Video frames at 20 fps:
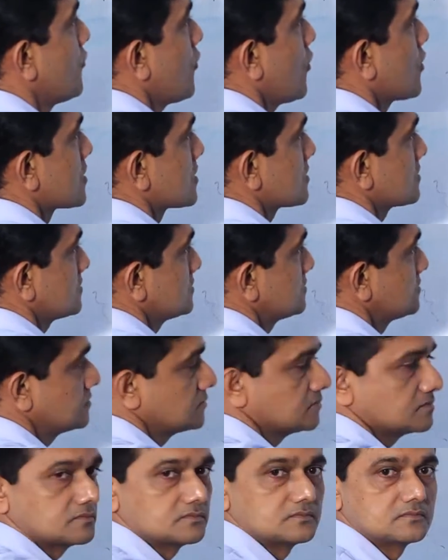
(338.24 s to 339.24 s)
4.
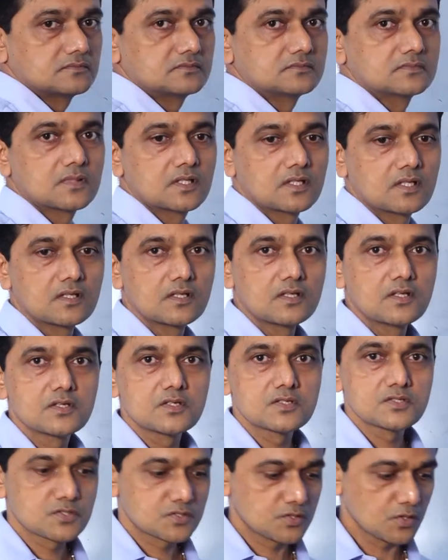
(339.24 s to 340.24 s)

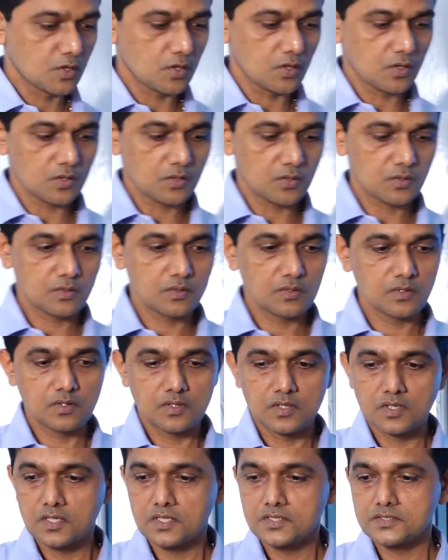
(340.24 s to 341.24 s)
So,
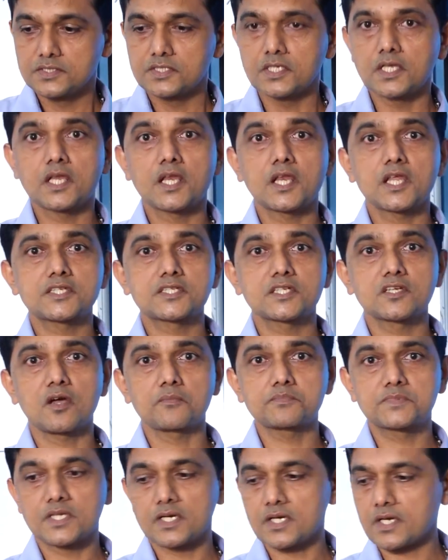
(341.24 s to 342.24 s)
generation
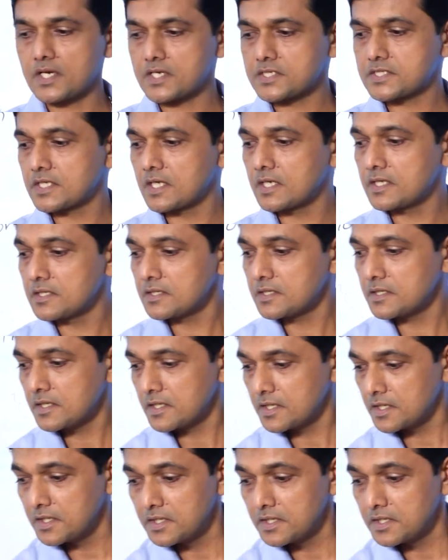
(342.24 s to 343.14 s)
of generation,